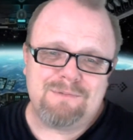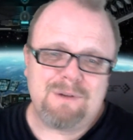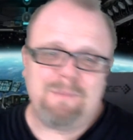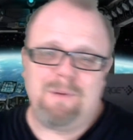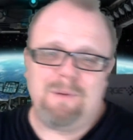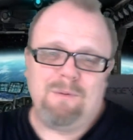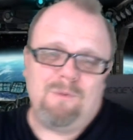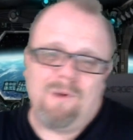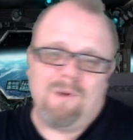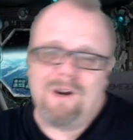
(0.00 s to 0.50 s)
Some
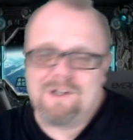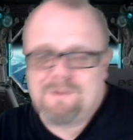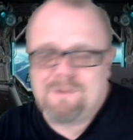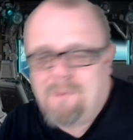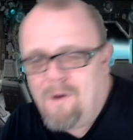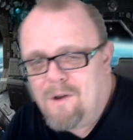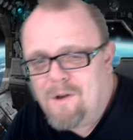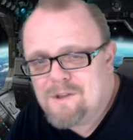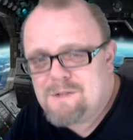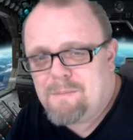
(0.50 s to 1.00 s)
people wear
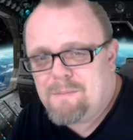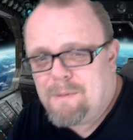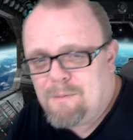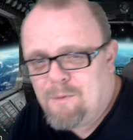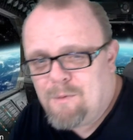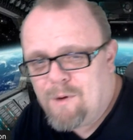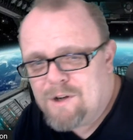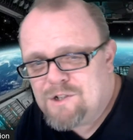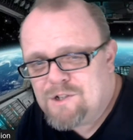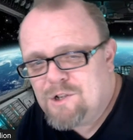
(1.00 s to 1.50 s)
small. Some people
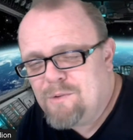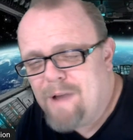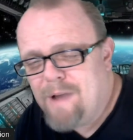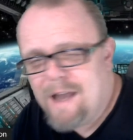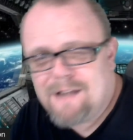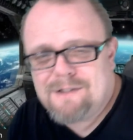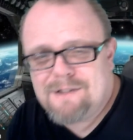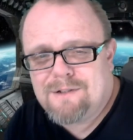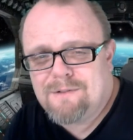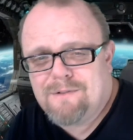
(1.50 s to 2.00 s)
wear
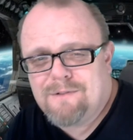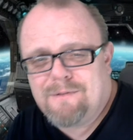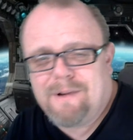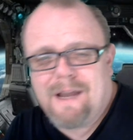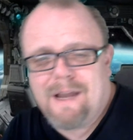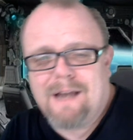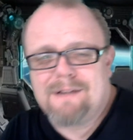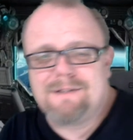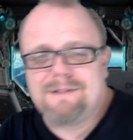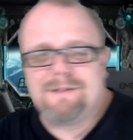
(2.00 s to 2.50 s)
2X or
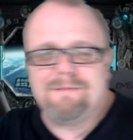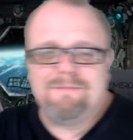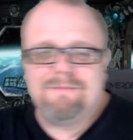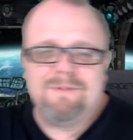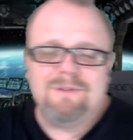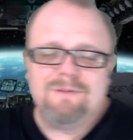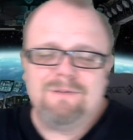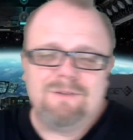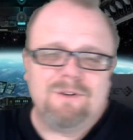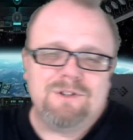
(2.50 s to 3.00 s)
3X
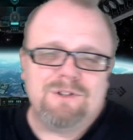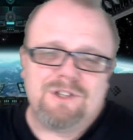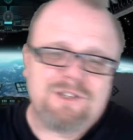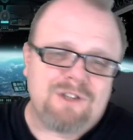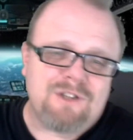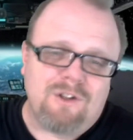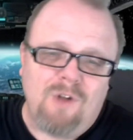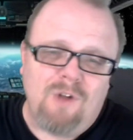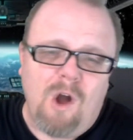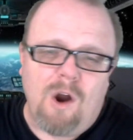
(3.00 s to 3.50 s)
or just
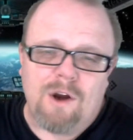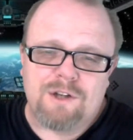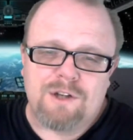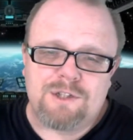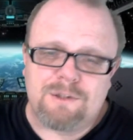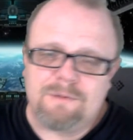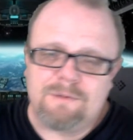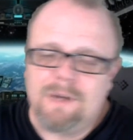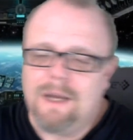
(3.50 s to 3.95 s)
a large.